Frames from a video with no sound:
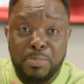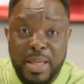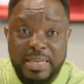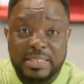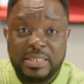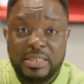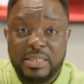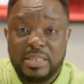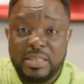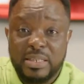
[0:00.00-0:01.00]
That was
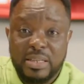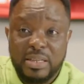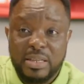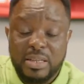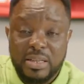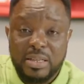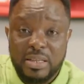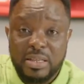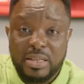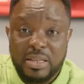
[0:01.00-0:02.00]
coffin
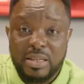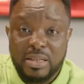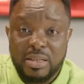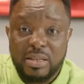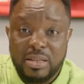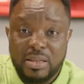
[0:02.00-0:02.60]
color.